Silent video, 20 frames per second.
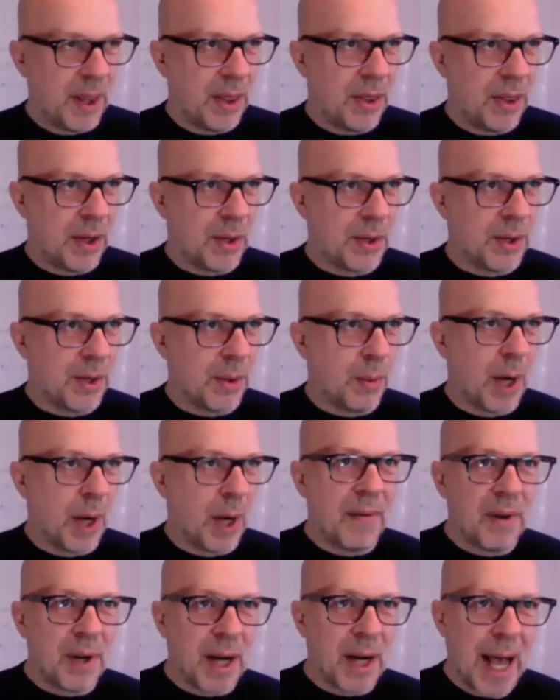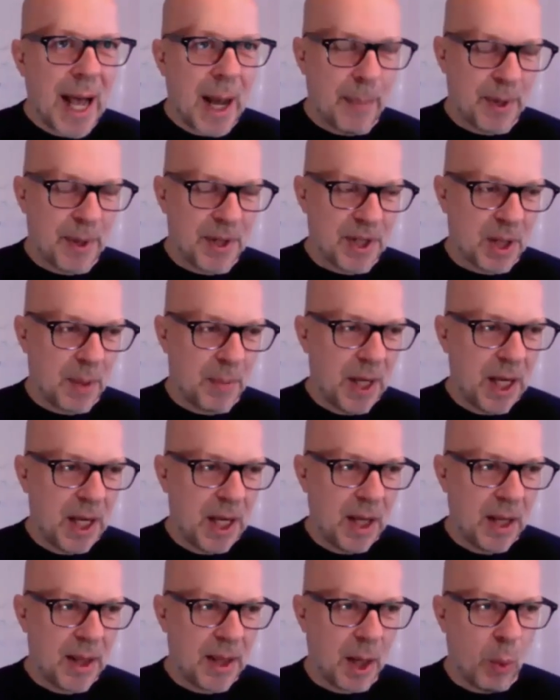there, whatever it happens to
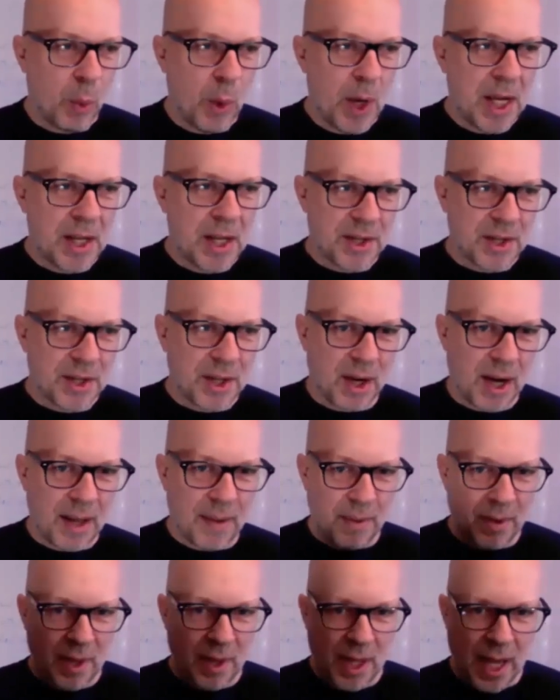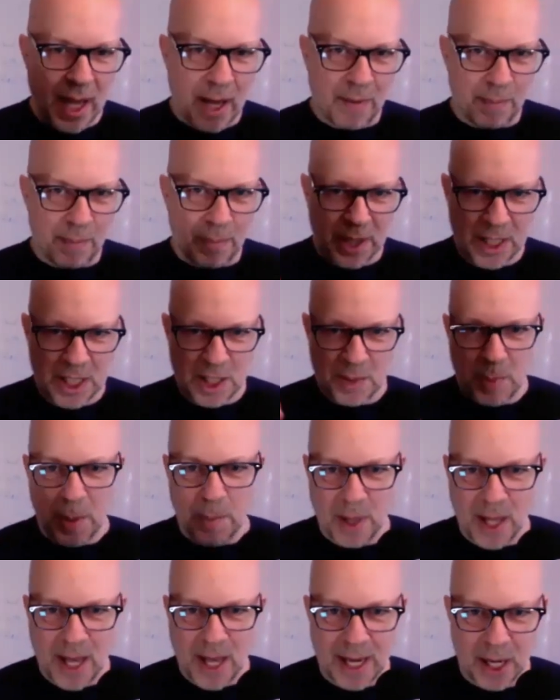be, that we can start helping these
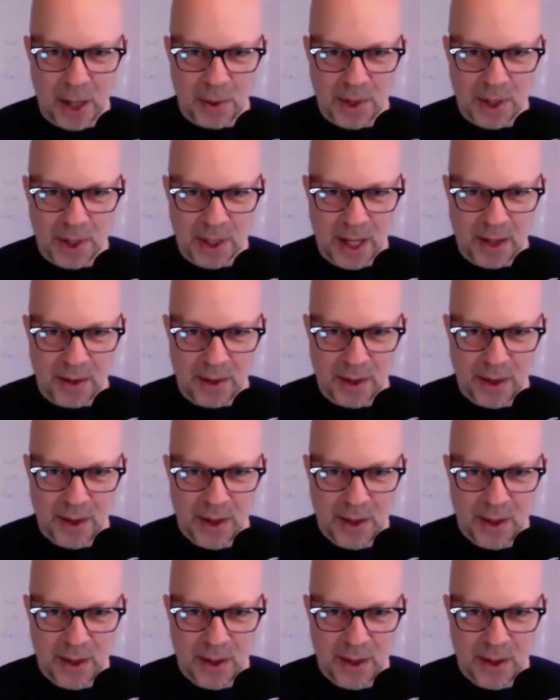people hang out together.